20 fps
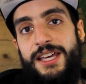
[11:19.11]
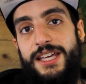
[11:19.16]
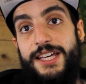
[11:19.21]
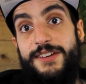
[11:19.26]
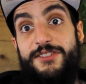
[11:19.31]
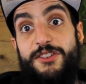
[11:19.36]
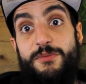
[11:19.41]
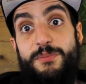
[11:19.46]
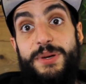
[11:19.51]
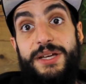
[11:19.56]

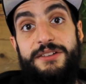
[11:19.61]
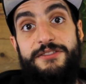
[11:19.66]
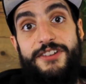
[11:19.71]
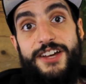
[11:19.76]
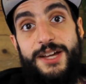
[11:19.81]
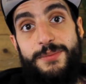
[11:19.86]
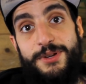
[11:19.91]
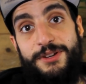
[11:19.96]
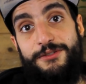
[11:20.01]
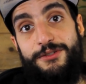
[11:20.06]
If you've been
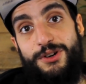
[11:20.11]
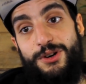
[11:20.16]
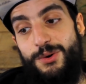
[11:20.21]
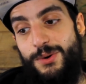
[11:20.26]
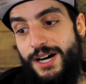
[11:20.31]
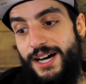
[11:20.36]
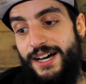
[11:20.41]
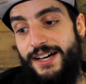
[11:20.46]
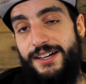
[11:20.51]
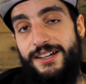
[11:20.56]
vaping for a
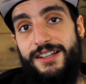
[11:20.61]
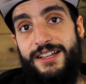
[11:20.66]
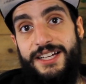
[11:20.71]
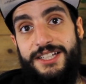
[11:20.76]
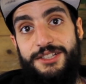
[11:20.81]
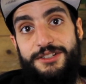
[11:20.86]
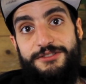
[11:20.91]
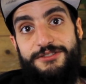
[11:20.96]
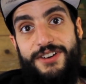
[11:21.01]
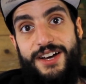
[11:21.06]
while
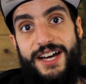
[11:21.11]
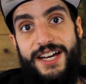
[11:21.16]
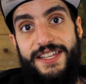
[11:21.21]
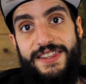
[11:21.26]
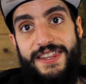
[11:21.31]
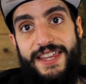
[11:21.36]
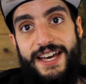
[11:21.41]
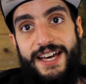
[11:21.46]
and you find